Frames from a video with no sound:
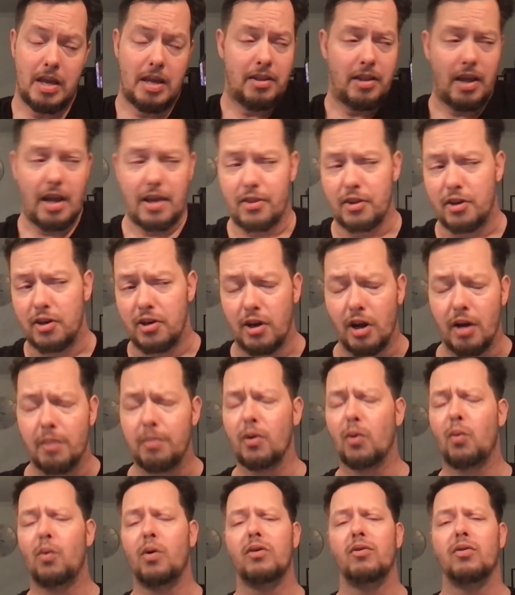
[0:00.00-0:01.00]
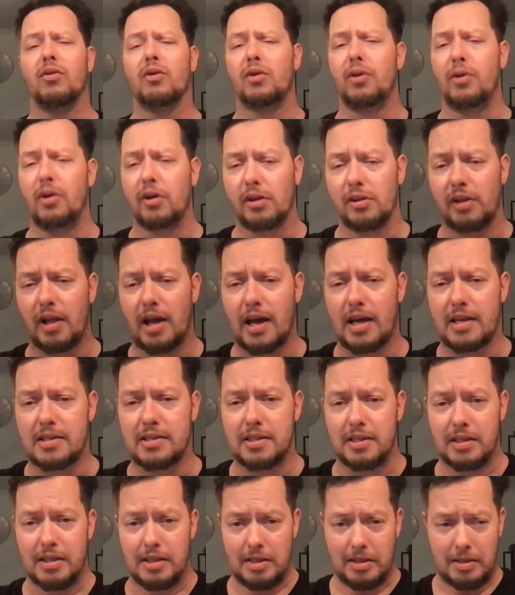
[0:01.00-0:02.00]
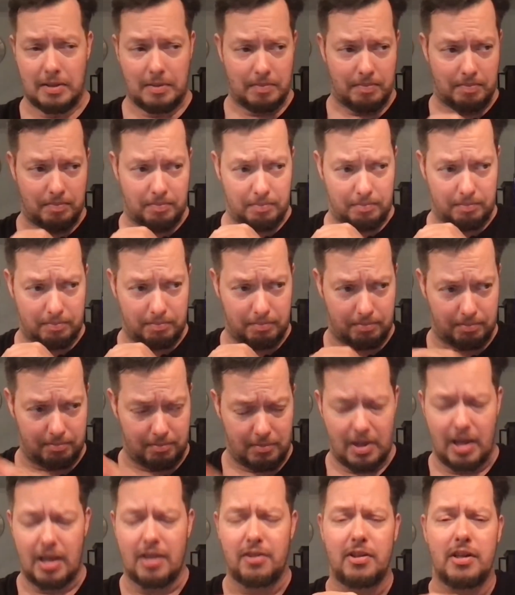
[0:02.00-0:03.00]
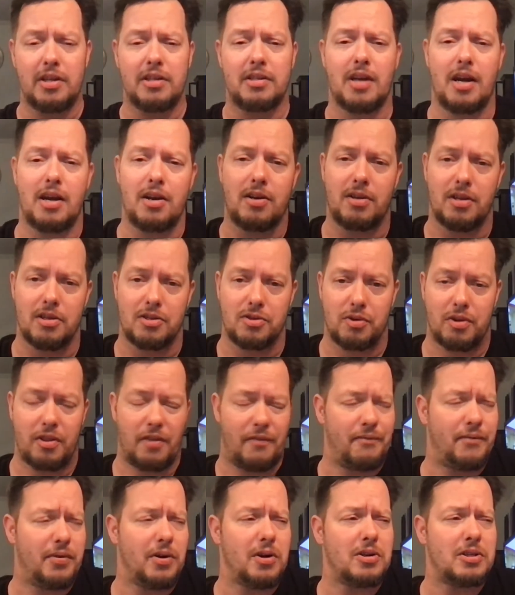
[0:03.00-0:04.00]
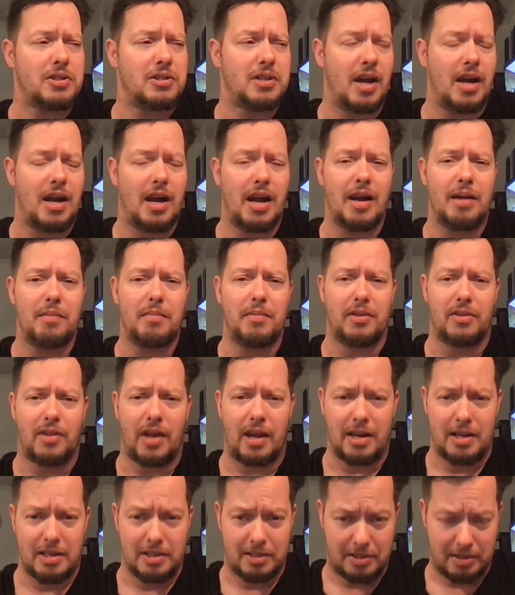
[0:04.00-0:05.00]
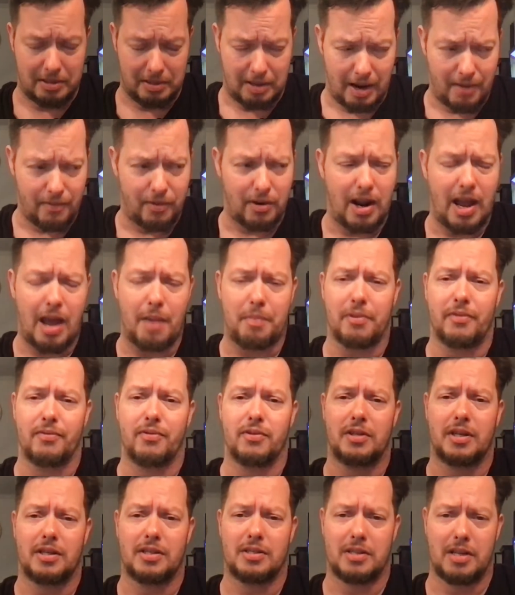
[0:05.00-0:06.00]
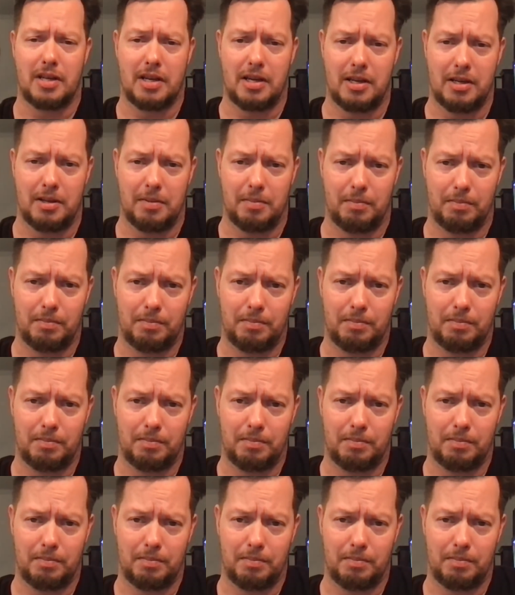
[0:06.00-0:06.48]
They had the number one recruiting class in the entire country. The first time that has ever happened for Texas A&M.